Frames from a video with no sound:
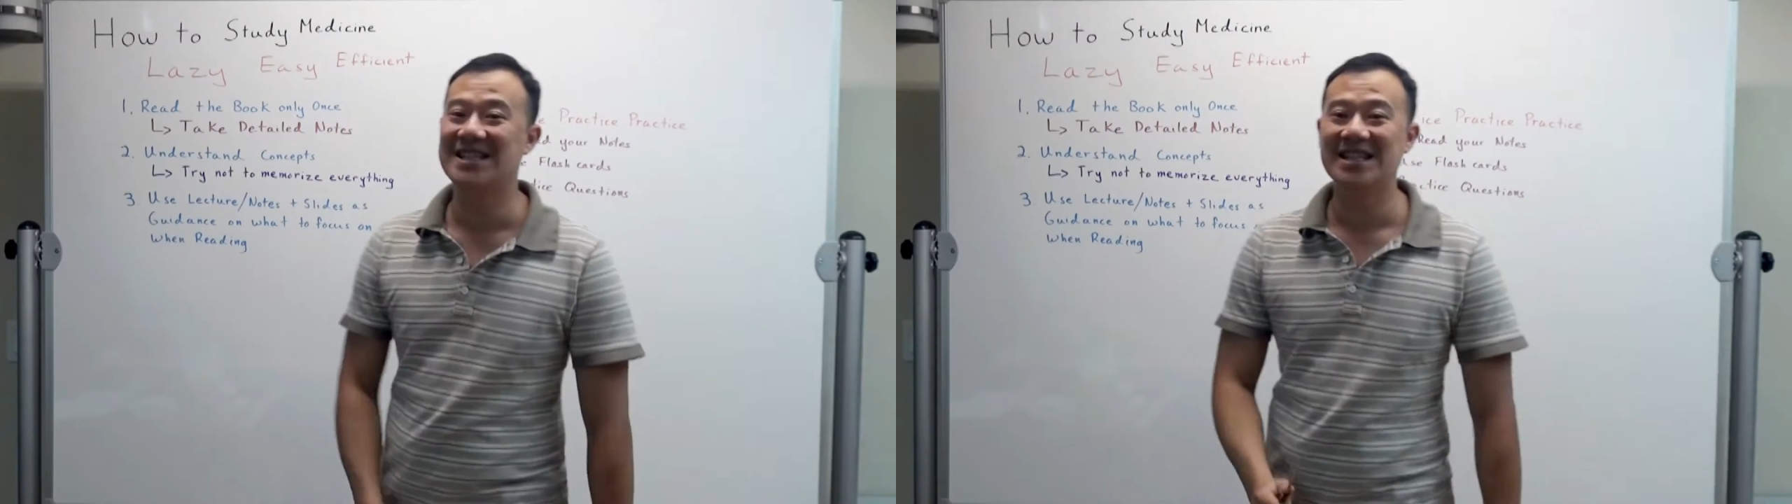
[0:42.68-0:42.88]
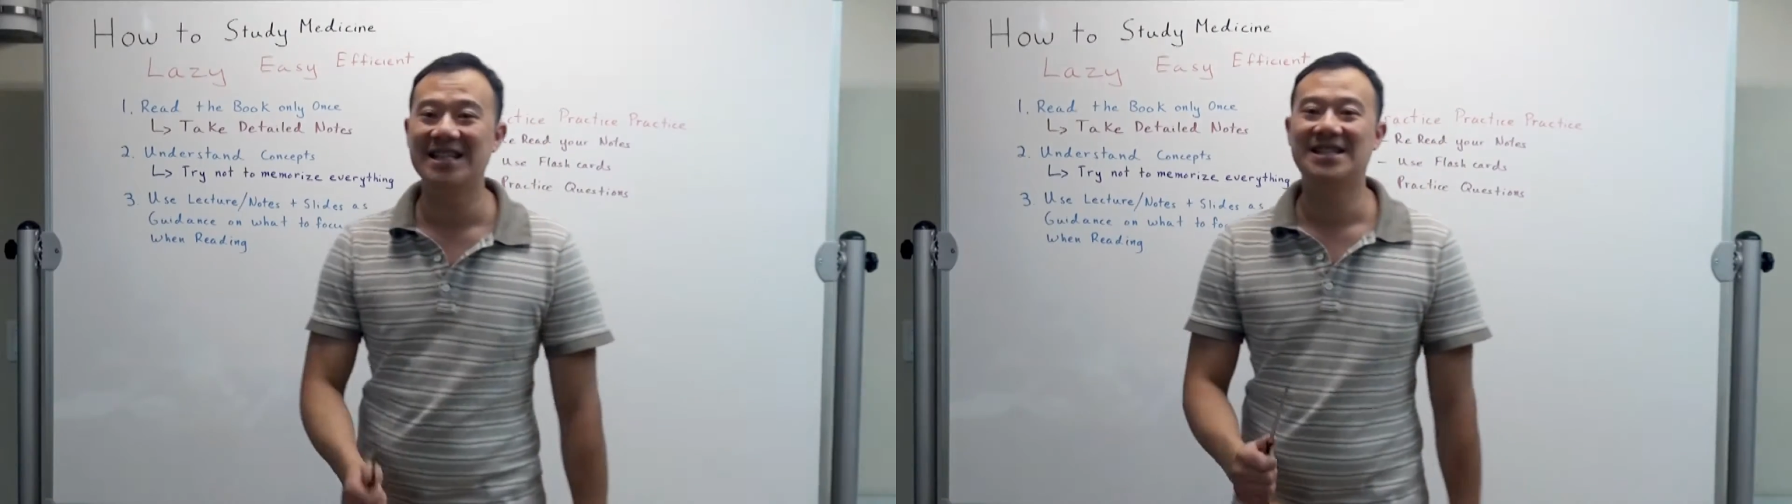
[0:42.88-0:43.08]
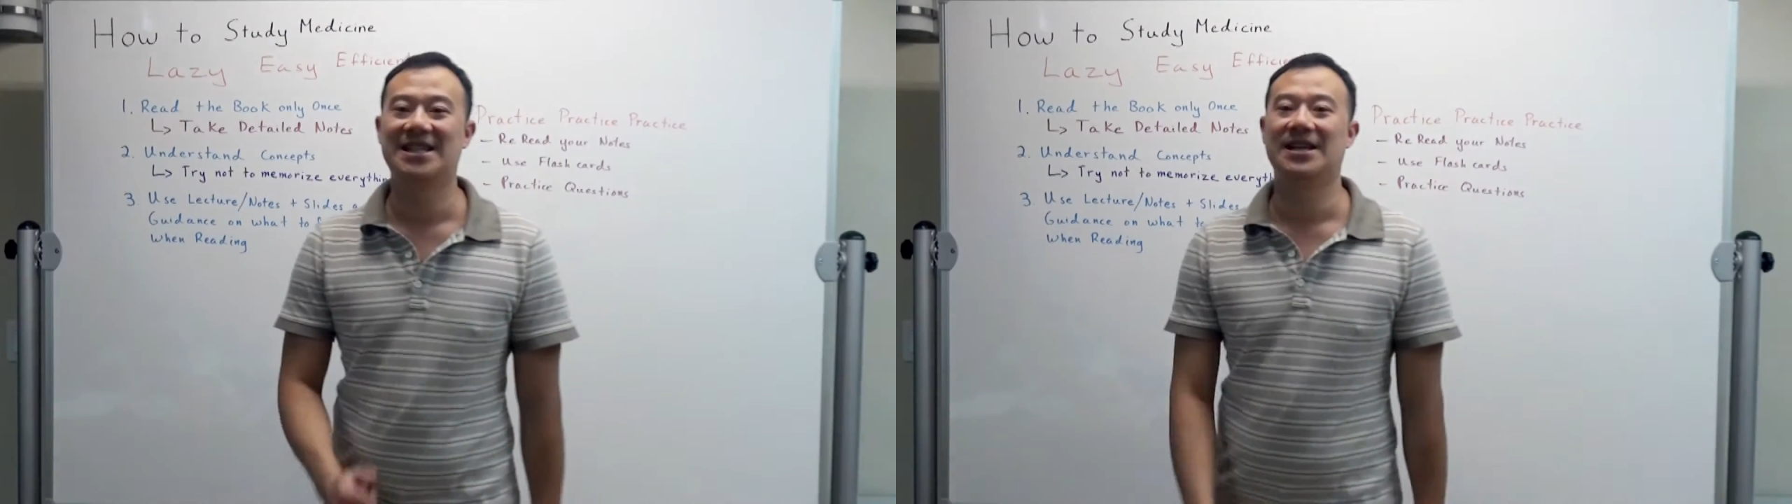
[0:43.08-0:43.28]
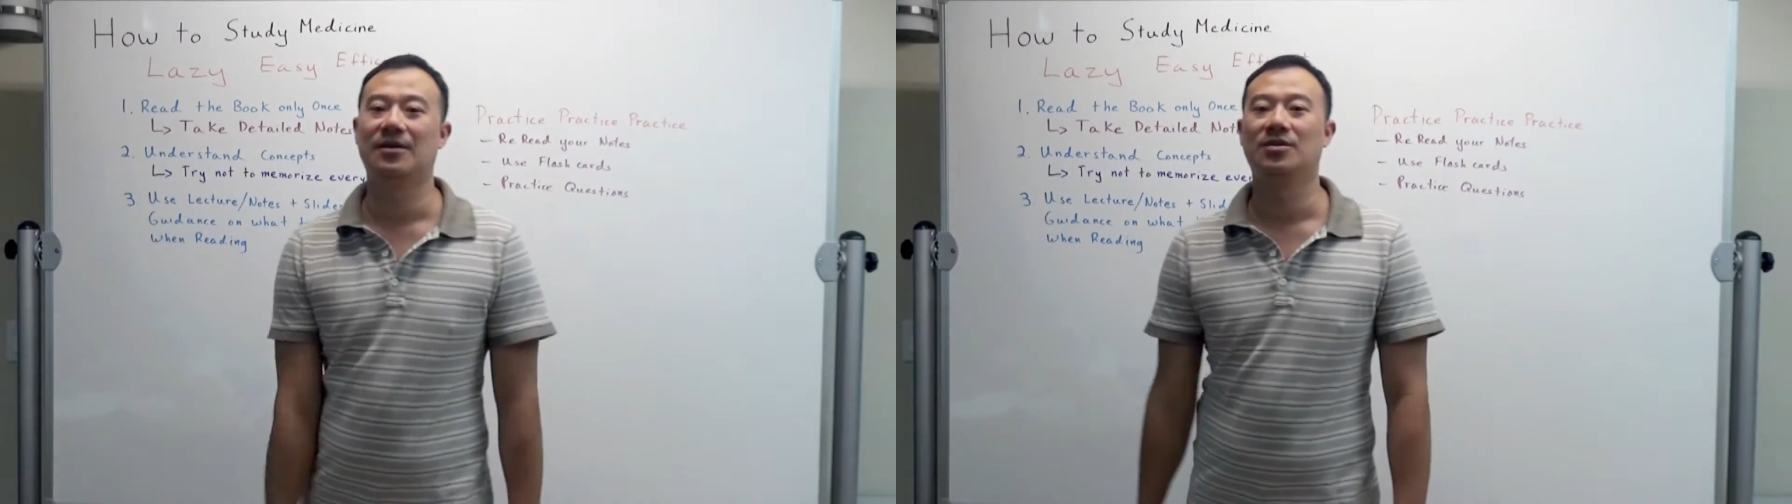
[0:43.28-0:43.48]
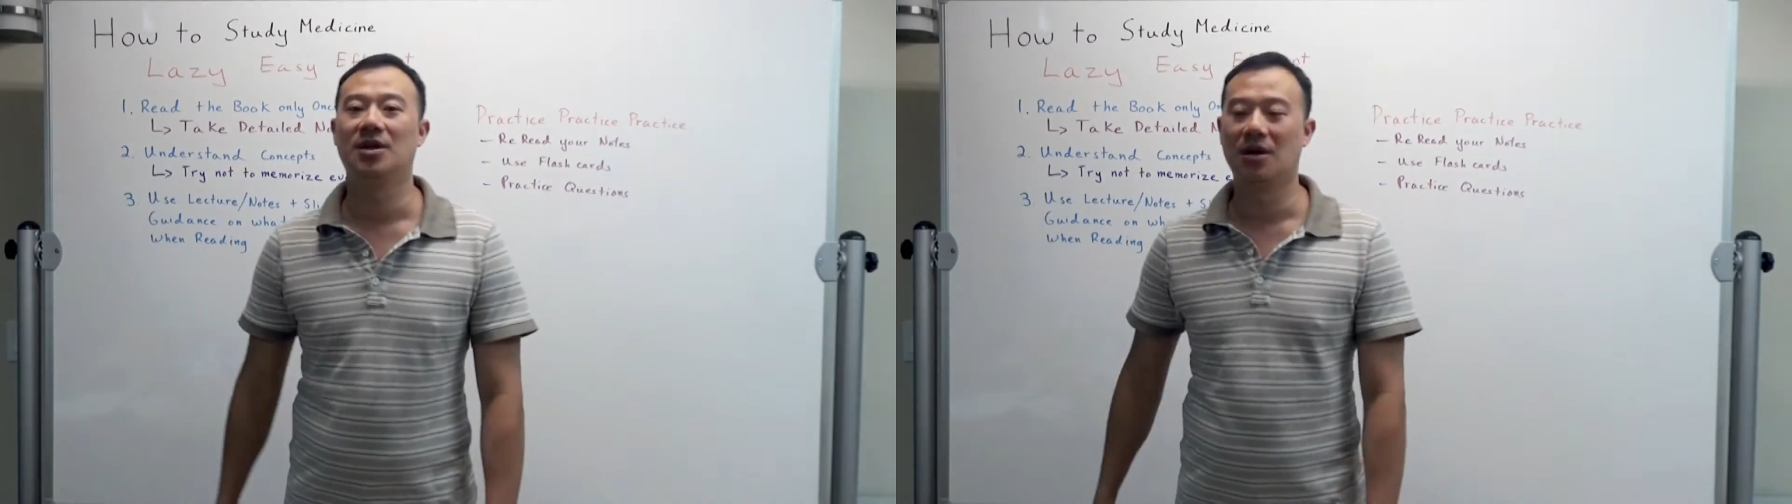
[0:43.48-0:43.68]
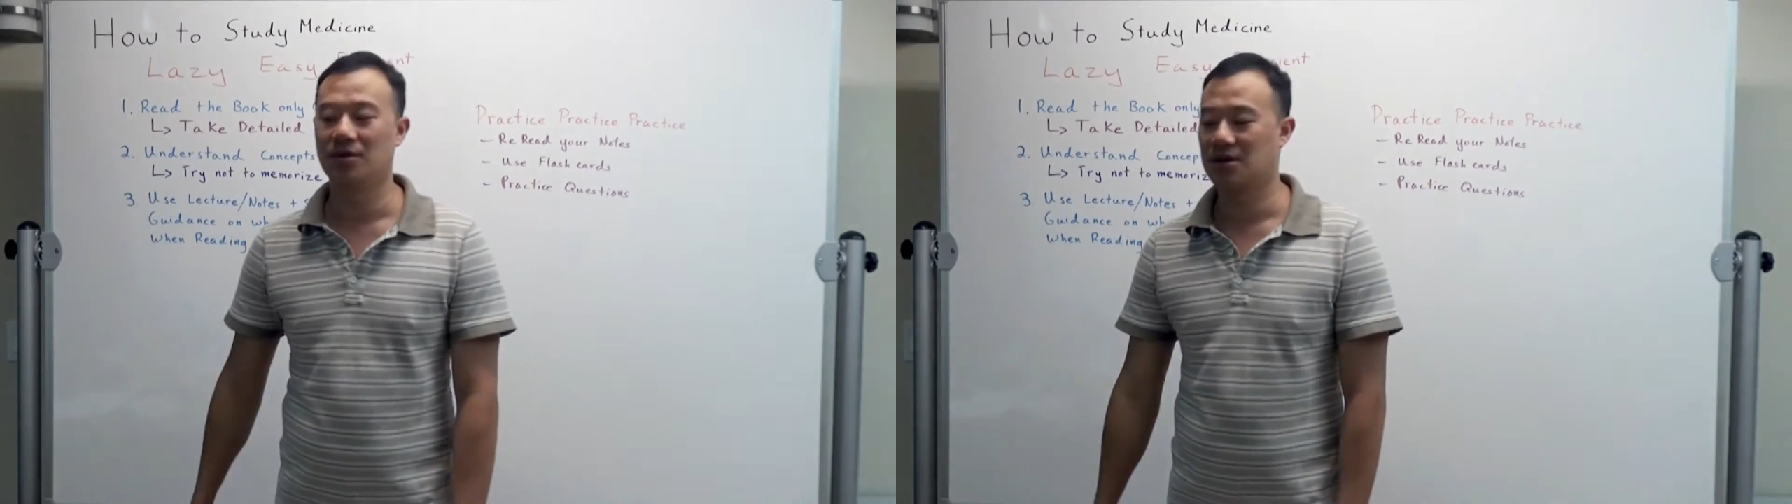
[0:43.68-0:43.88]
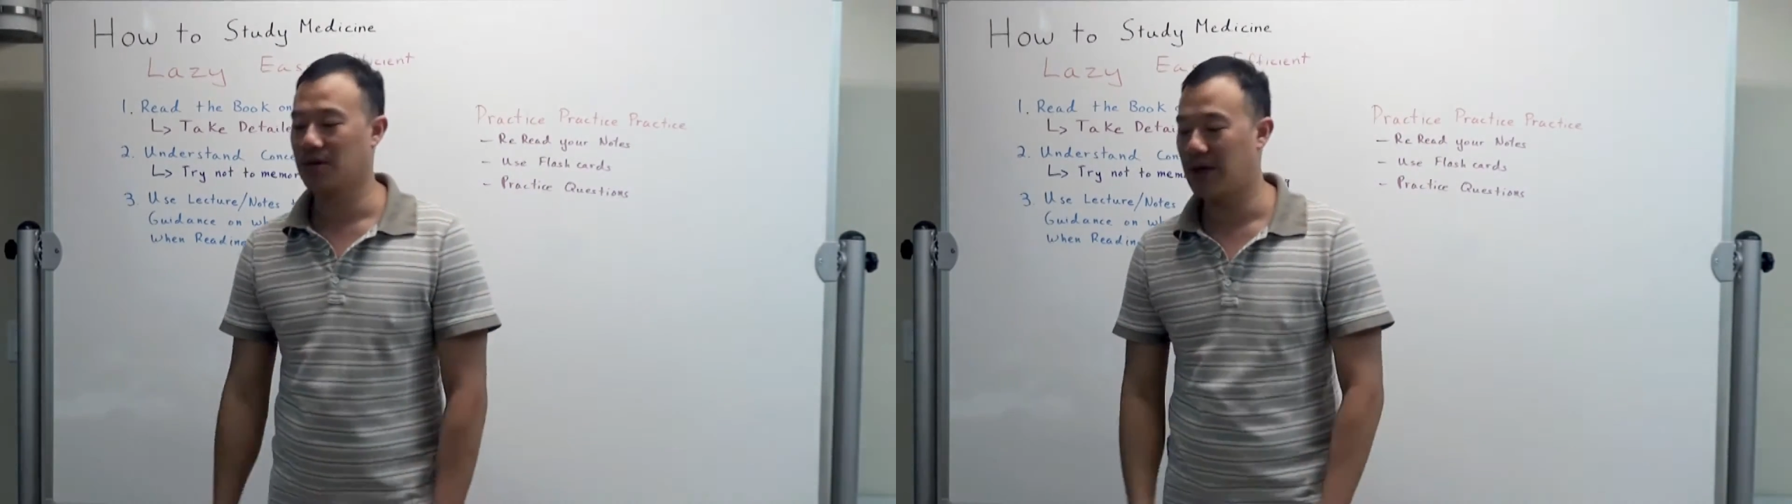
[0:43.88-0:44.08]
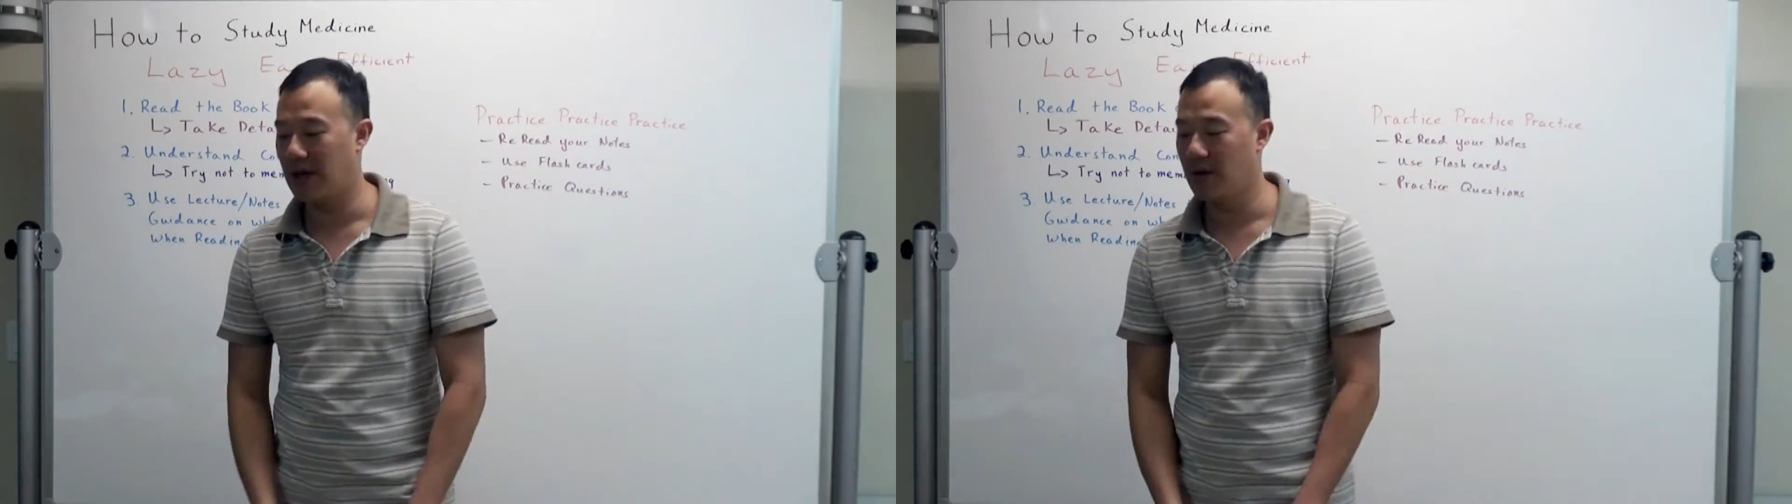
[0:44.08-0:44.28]
detailed notes,
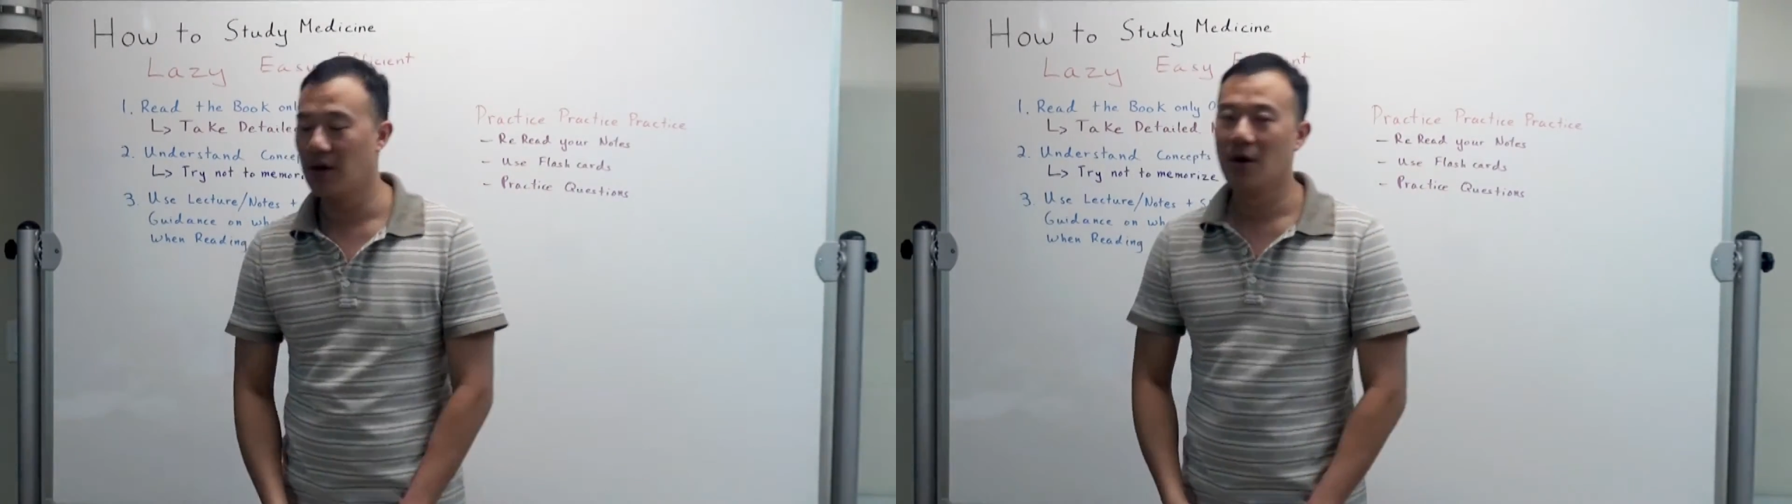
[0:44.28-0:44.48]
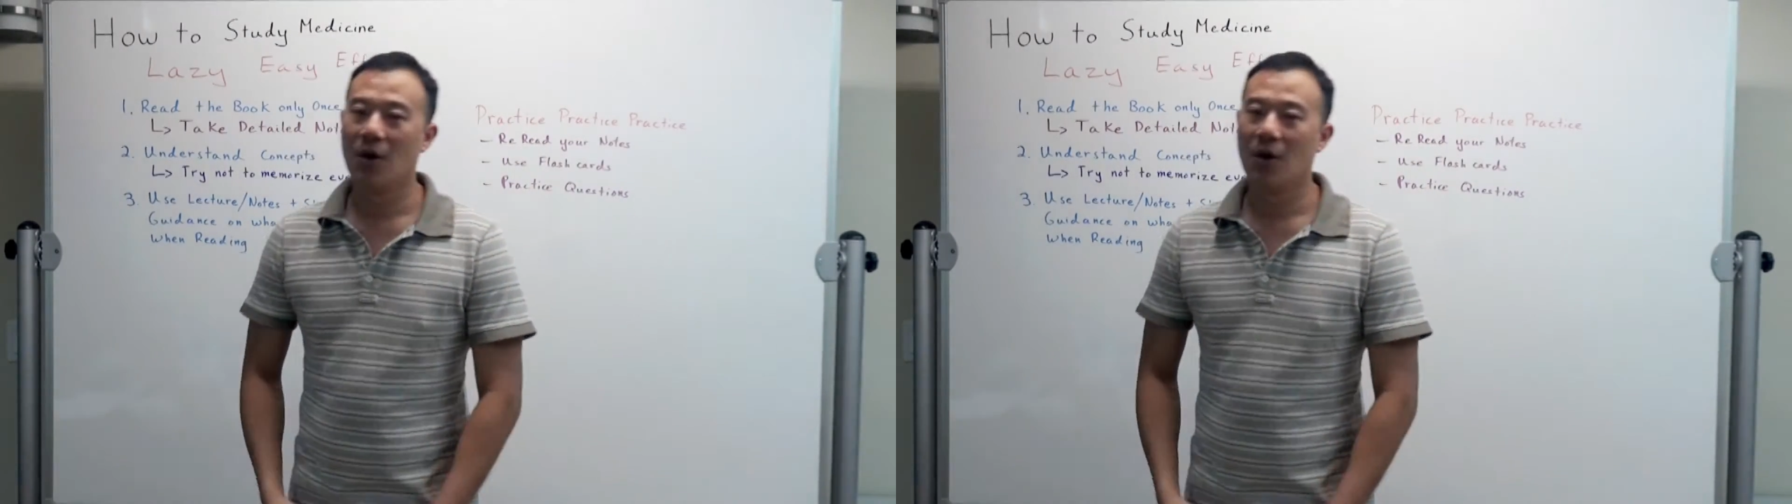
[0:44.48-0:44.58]
okay?